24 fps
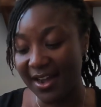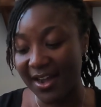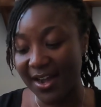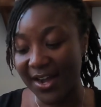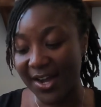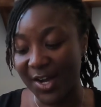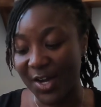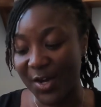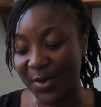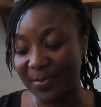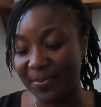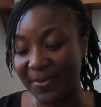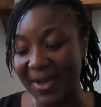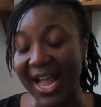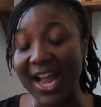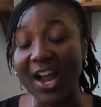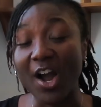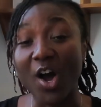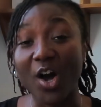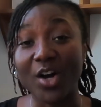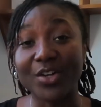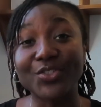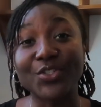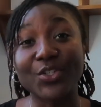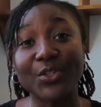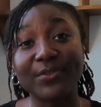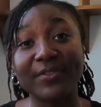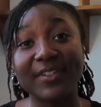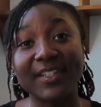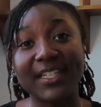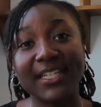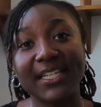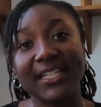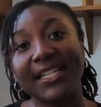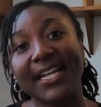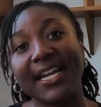I also
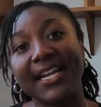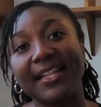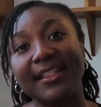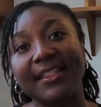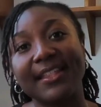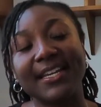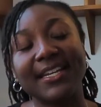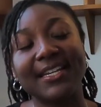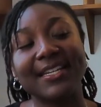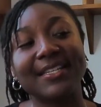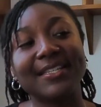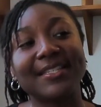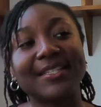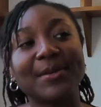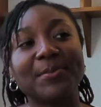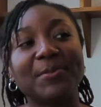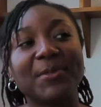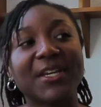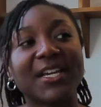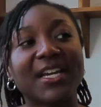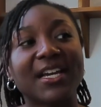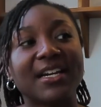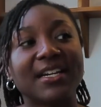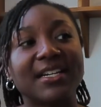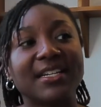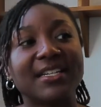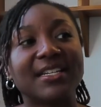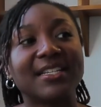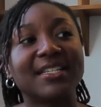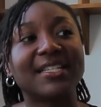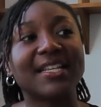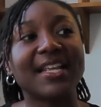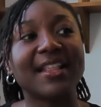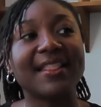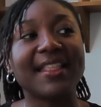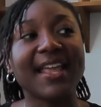really like these because